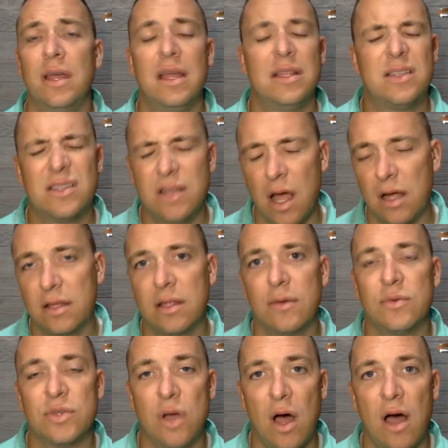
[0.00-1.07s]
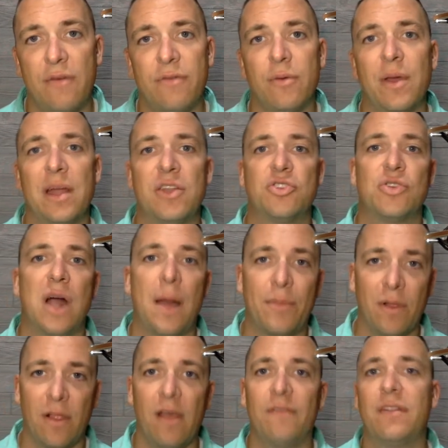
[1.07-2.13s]
It sucked. It was awful. We had to drop
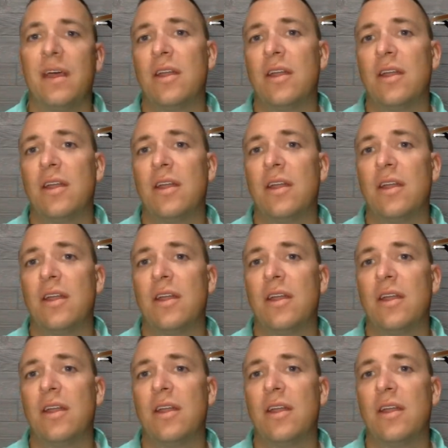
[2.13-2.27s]
the lift.